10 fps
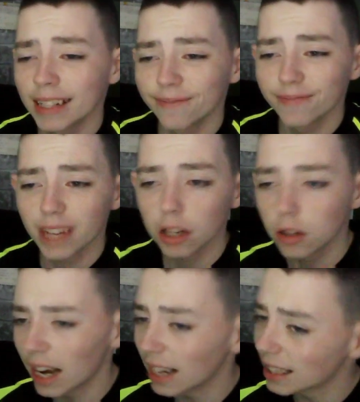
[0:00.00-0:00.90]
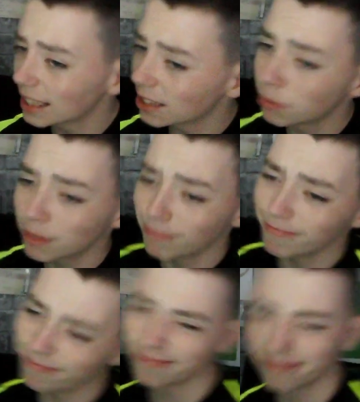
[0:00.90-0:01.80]
the subs, you
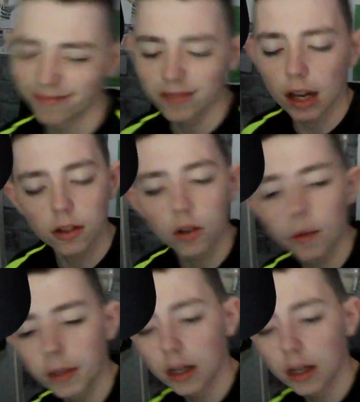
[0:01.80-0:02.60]
know what I mean?